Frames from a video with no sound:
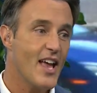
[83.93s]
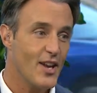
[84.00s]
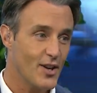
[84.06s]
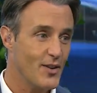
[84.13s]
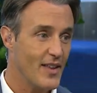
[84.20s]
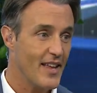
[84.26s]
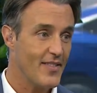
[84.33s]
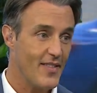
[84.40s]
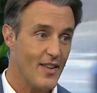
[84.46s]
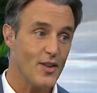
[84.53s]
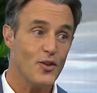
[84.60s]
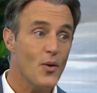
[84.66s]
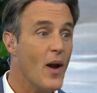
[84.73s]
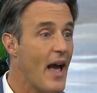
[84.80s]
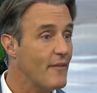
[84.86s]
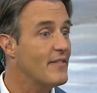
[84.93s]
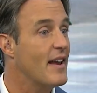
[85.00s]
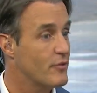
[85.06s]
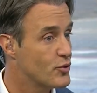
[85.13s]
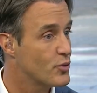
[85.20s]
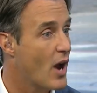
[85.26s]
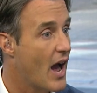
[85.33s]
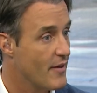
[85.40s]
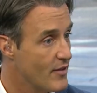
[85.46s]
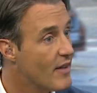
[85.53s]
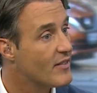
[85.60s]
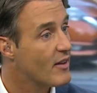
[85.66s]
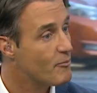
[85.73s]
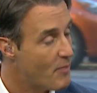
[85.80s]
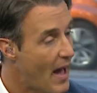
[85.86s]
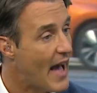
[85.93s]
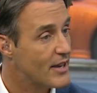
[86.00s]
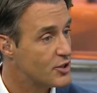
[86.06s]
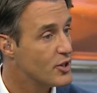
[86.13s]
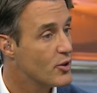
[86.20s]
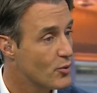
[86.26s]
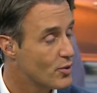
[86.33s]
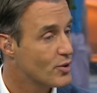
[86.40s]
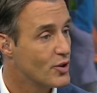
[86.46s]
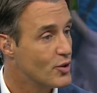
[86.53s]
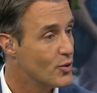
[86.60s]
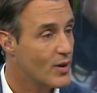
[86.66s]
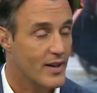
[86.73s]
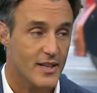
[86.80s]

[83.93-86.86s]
you know, the, you have to have drive, you have to have passion in order to do it,